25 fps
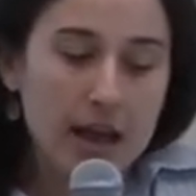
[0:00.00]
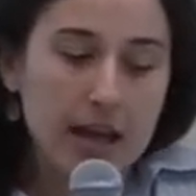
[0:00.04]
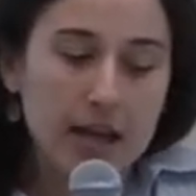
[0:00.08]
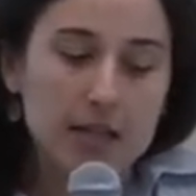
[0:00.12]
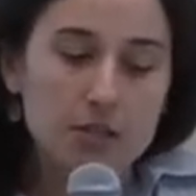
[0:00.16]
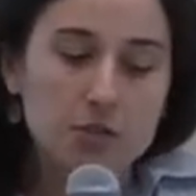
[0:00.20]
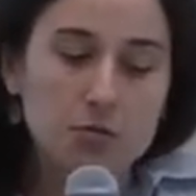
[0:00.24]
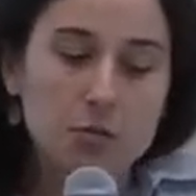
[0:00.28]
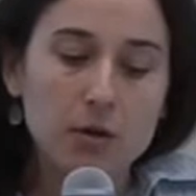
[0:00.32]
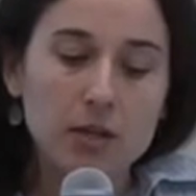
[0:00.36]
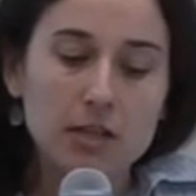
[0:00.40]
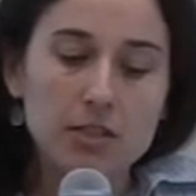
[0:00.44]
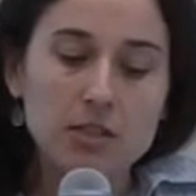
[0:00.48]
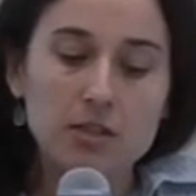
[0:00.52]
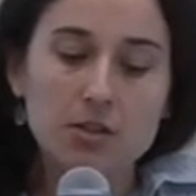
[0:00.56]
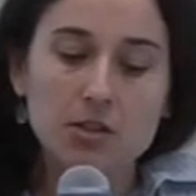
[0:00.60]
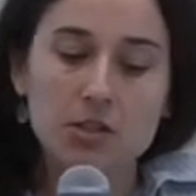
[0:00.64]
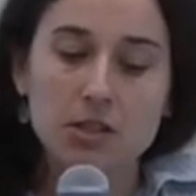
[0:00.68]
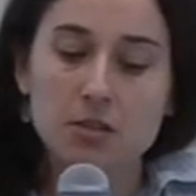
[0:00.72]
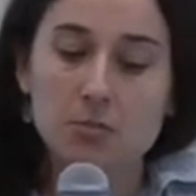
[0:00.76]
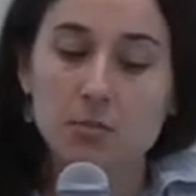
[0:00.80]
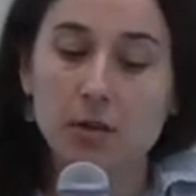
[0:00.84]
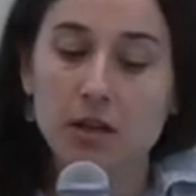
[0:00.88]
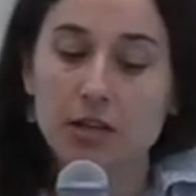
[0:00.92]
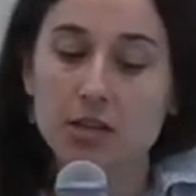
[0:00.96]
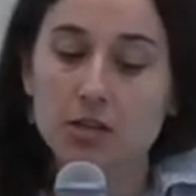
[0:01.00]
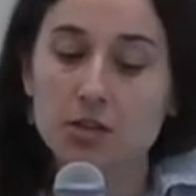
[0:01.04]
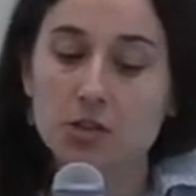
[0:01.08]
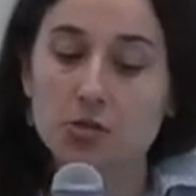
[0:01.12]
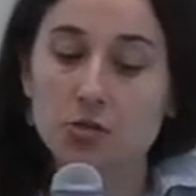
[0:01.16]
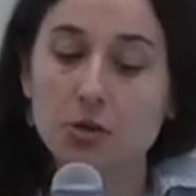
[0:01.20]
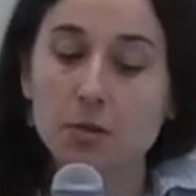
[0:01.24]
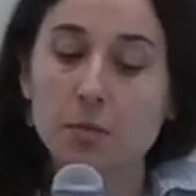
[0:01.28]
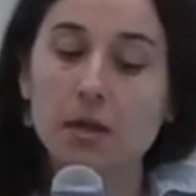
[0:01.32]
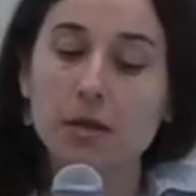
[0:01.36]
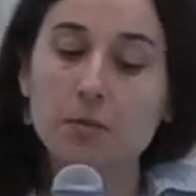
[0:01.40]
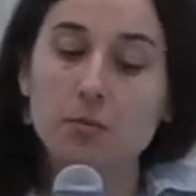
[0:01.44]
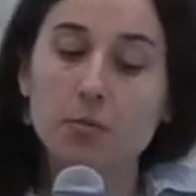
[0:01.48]
His research has been
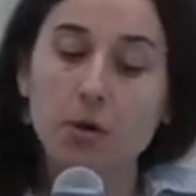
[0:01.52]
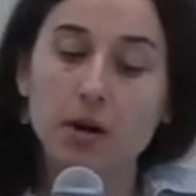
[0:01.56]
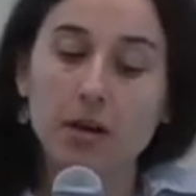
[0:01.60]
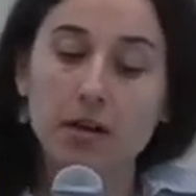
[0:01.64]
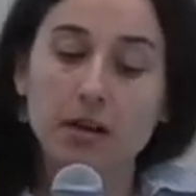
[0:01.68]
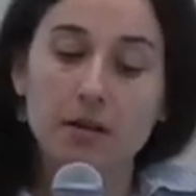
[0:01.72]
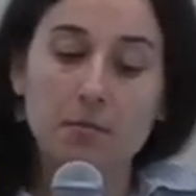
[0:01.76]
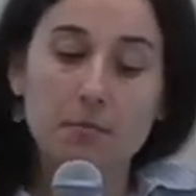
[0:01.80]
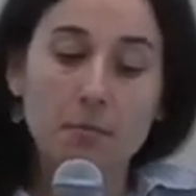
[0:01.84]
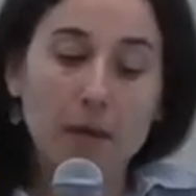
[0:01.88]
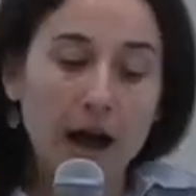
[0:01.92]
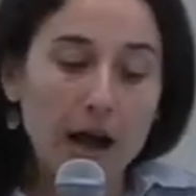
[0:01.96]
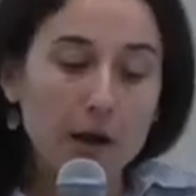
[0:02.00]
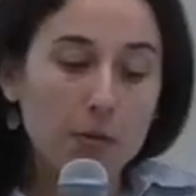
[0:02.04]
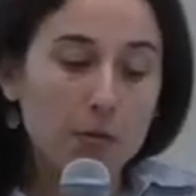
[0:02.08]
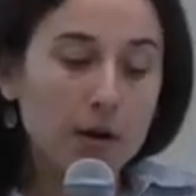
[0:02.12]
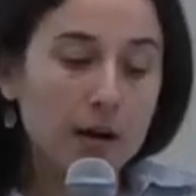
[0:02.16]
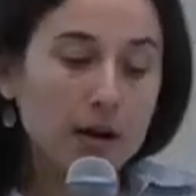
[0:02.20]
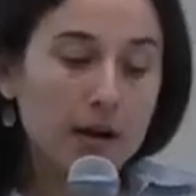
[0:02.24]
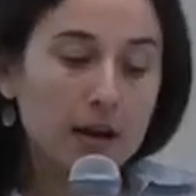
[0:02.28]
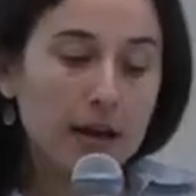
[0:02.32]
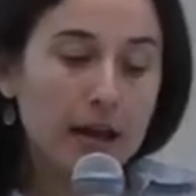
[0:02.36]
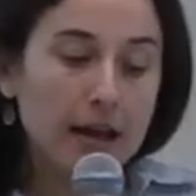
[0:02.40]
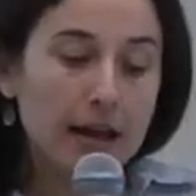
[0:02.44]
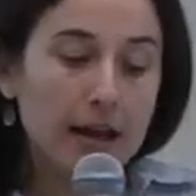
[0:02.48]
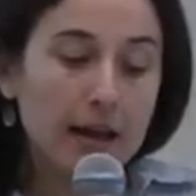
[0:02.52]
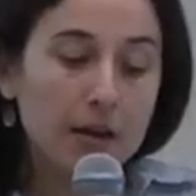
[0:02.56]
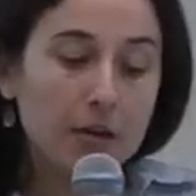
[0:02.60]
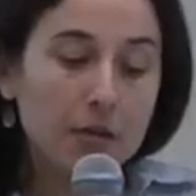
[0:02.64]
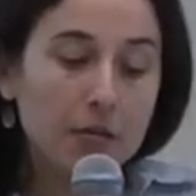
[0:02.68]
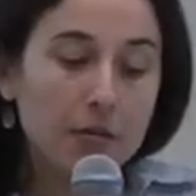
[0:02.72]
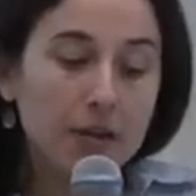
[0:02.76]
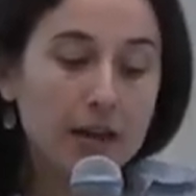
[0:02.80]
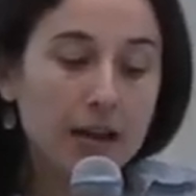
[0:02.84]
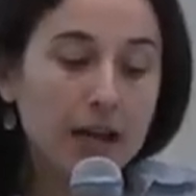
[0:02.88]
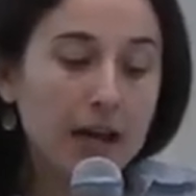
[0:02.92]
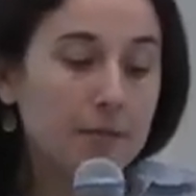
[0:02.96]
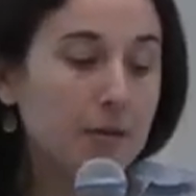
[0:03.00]
extremely important in my work, and I
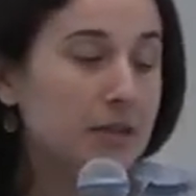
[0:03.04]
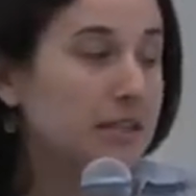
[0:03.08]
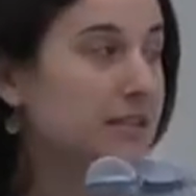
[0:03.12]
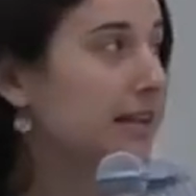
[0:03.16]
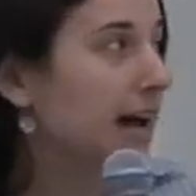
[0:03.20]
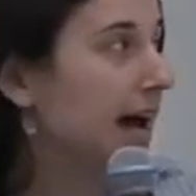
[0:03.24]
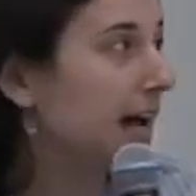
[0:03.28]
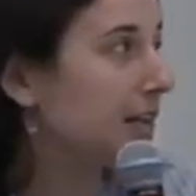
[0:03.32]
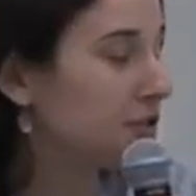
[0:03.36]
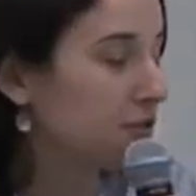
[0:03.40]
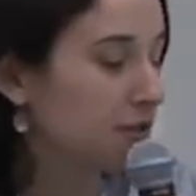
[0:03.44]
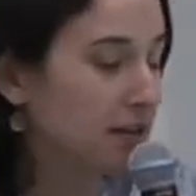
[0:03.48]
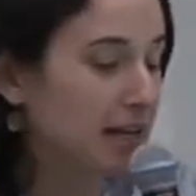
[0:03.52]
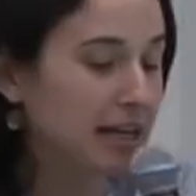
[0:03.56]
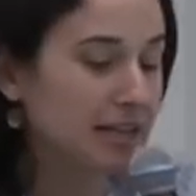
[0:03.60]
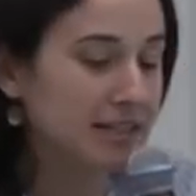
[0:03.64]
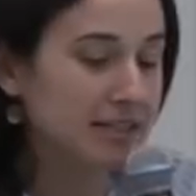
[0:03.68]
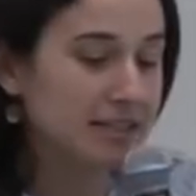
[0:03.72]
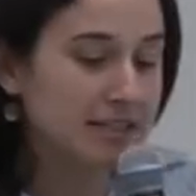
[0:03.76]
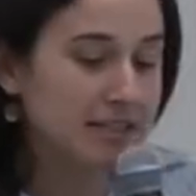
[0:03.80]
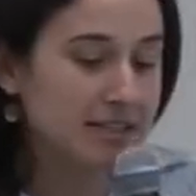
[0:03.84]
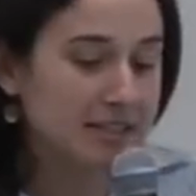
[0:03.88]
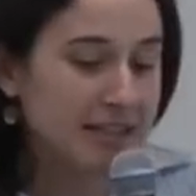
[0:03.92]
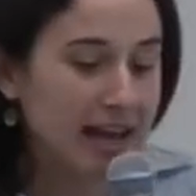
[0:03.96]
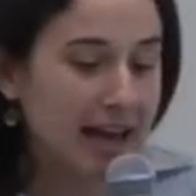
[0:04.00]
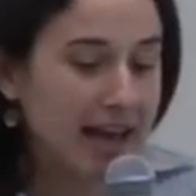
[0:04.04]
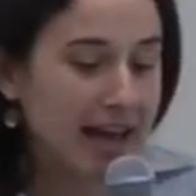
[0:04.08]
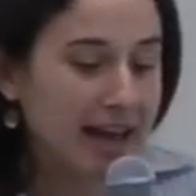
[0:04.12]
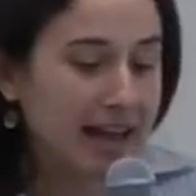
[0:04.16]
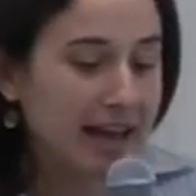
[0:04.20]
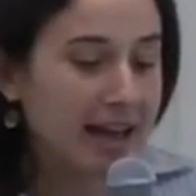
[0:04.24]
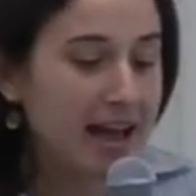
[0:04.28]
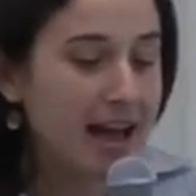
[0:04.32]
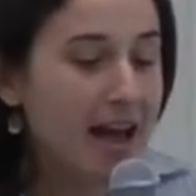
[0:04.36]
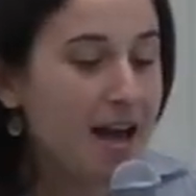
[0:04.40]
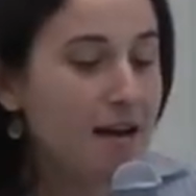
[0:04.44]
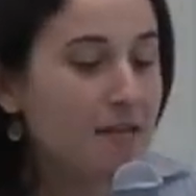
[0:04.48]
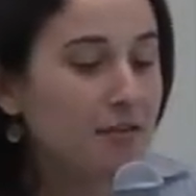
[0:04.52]
don't think I'm exaggerating to
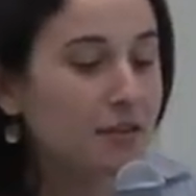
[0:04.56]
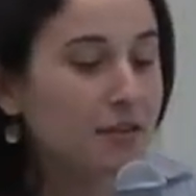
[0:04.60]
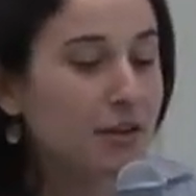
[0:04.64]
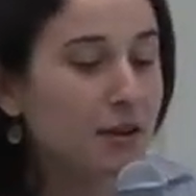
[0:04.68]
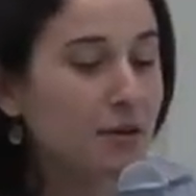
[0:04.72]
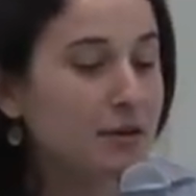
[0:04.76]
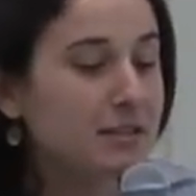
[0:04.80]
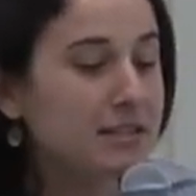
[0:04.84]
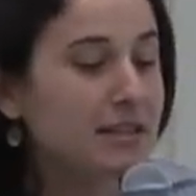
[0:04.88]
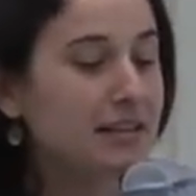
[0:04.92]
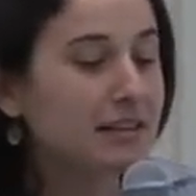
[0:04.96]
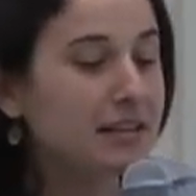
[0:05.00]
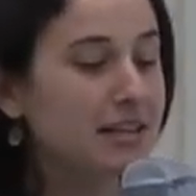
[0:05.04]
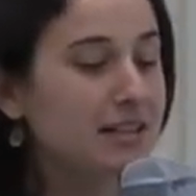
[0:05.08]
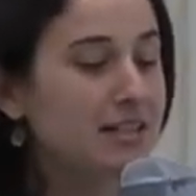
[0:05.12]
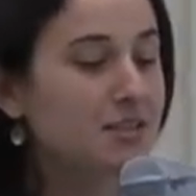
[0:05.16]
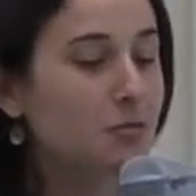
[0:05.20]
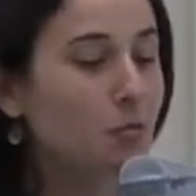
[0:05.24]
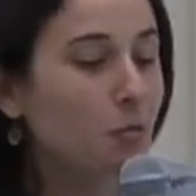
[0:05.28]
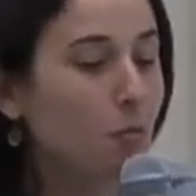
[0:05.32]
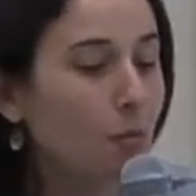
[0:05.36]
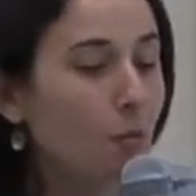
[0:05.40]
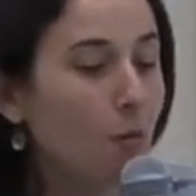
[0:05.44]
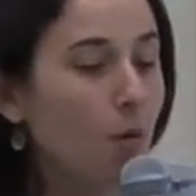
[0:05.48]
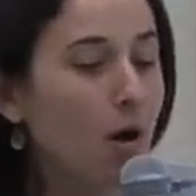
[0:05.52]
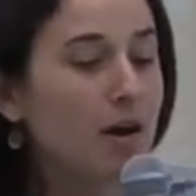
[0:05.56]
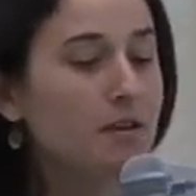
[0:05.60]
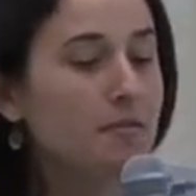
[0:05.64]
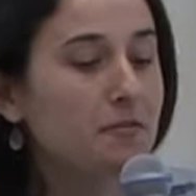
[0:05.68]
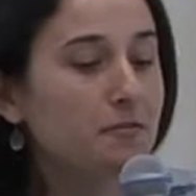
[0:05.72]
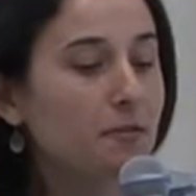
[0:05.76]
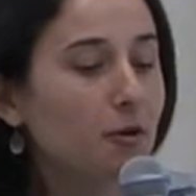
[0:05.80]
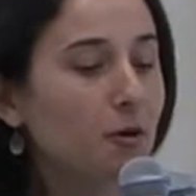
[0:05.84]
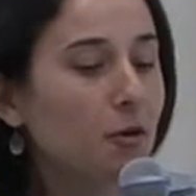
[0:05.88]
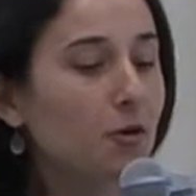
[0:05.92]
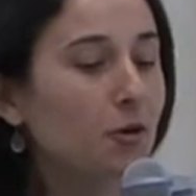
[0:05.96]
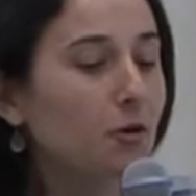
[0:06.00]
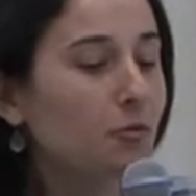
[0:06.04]
say that there is at least one
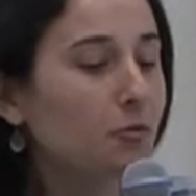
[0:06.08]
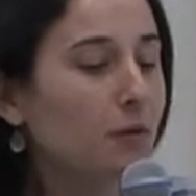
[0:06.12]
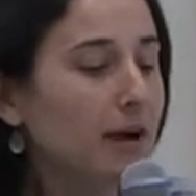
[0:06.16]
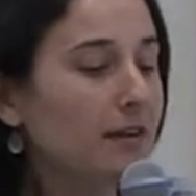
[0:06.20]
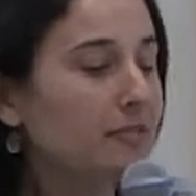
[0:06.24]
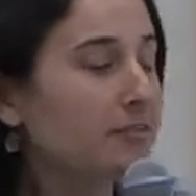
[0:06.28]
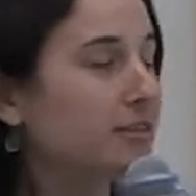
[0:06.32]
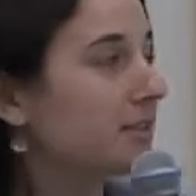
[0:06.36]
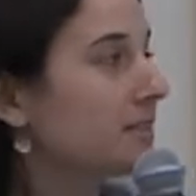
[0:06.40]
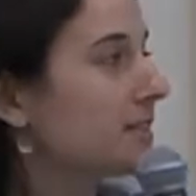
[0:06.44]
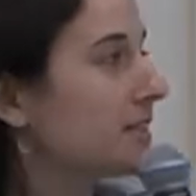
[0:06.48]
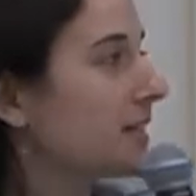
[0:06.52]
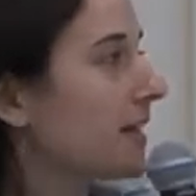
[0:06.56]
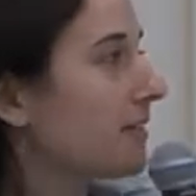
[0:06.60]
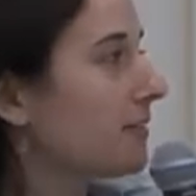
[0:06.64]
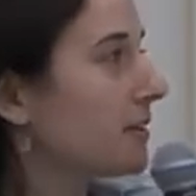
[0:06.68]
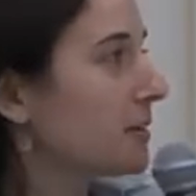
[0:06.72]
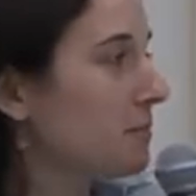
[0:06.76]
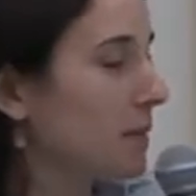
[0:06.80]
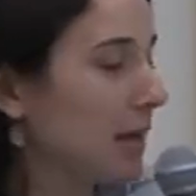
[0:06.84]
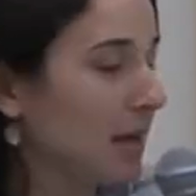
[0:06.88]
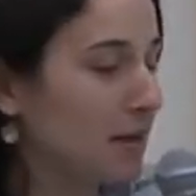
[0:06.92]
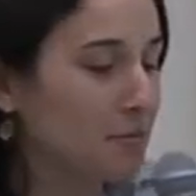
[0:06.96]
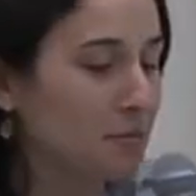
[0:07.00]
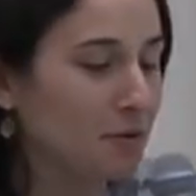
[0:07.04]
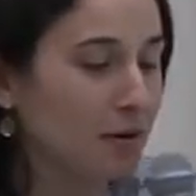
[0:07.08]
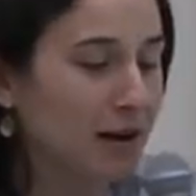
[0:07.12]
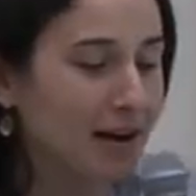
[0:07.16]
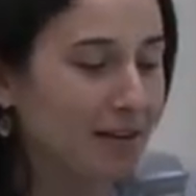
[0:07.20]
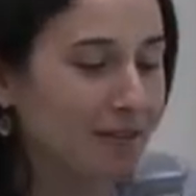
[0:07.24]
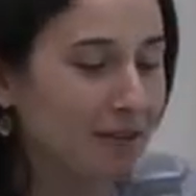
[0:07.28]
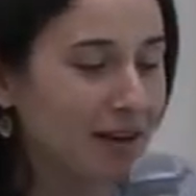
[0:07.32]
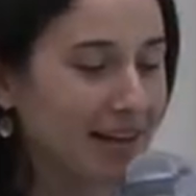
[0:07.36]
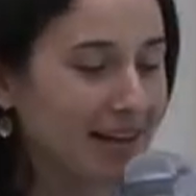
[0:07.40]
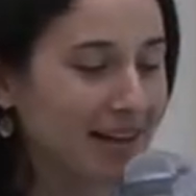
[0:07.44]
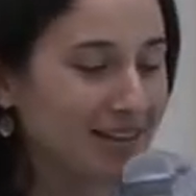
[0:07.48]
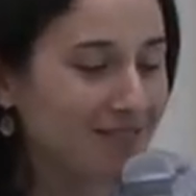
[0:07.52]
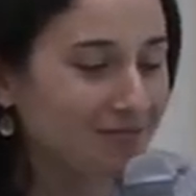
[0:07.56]
Vogel reference in every paper I
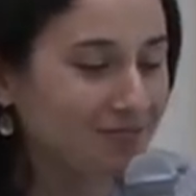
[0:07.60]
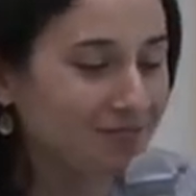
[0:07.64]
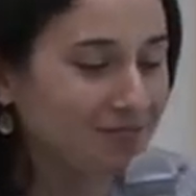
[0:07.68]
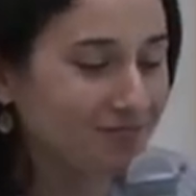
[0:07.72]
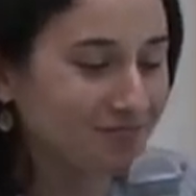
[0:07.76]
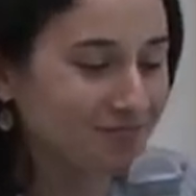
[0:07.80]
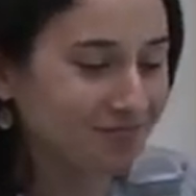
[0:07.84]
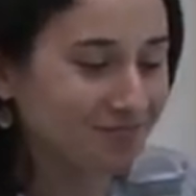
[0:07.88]
write.